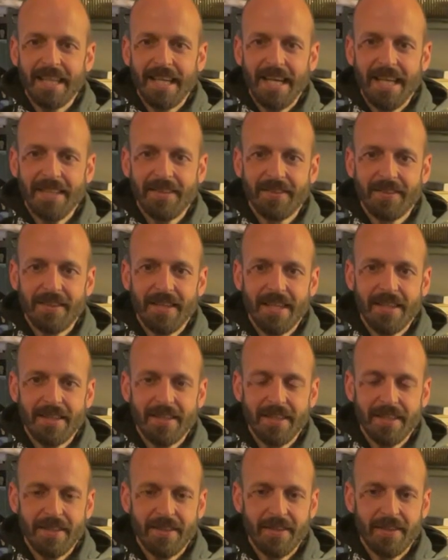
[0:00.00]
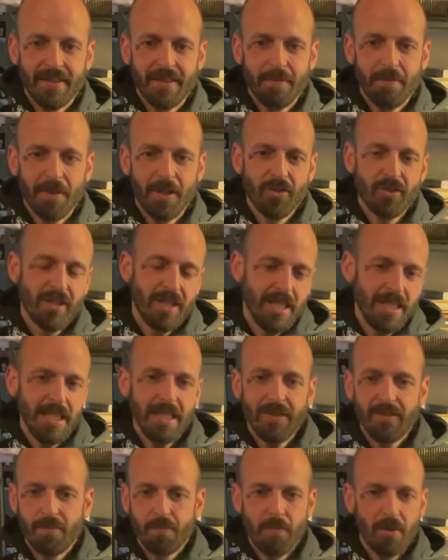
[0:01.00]
I started, because in
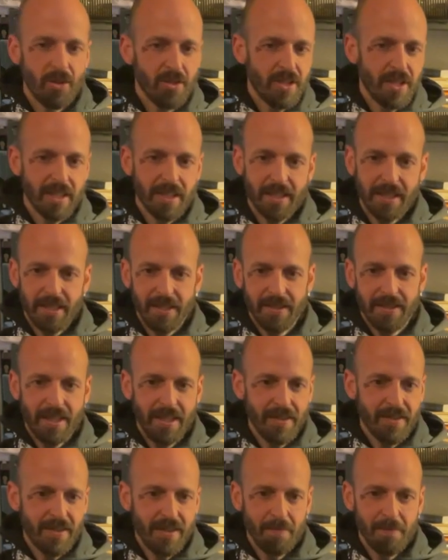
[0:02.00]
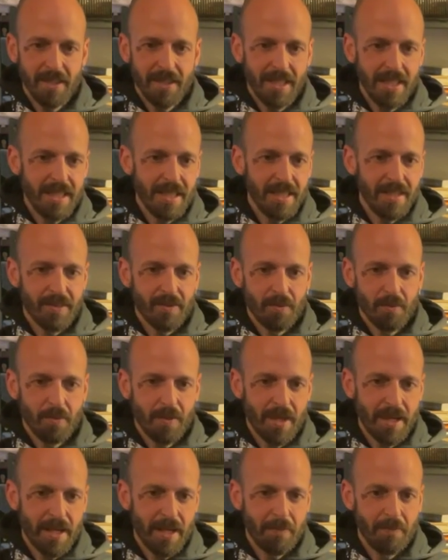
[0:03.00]
each project I change the materials
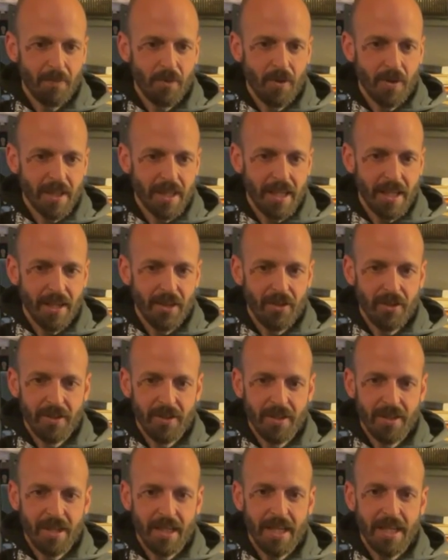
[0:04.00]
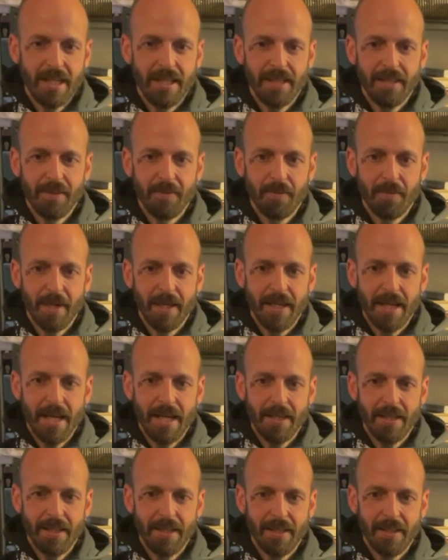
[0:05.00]
where I'm working on, and when
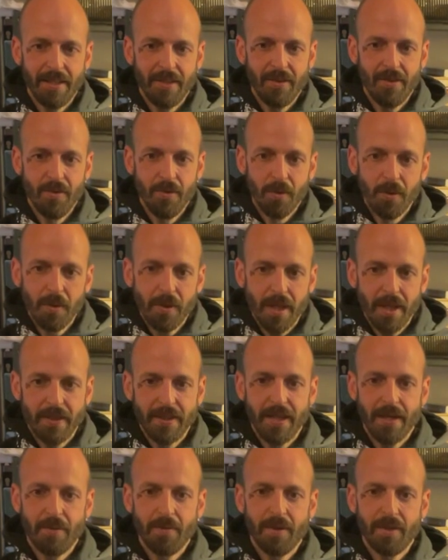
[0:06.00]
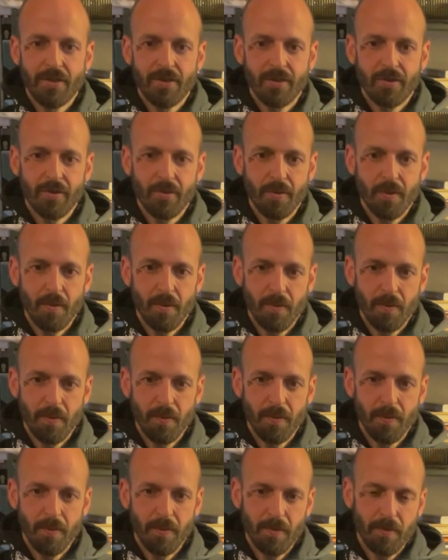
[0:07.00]
I knew that I was
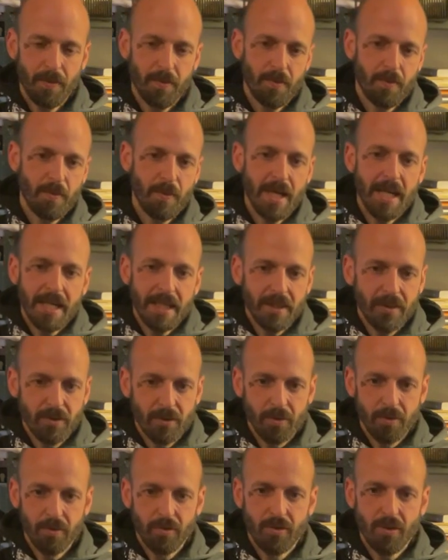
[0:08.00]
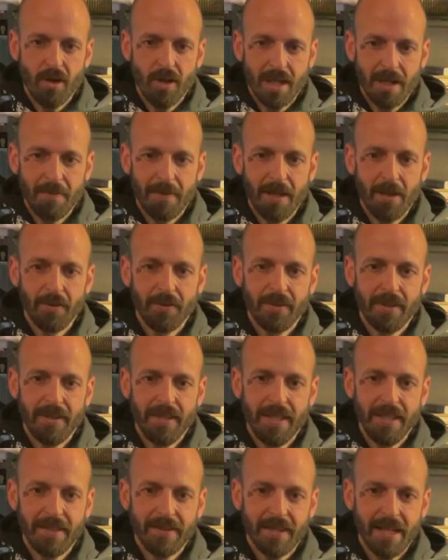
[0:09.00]
willing to talk about
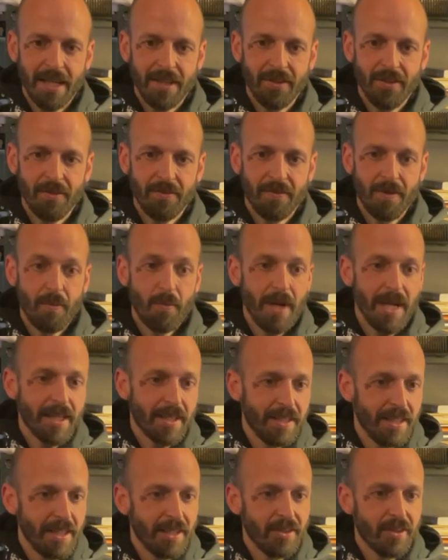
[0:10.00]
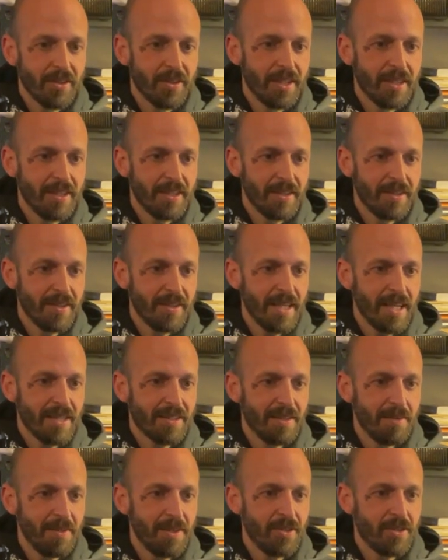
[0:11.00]
this kind of awakening, that is the
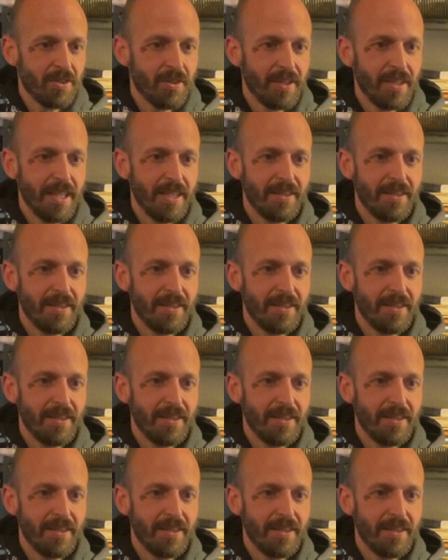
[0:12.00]
exhibition,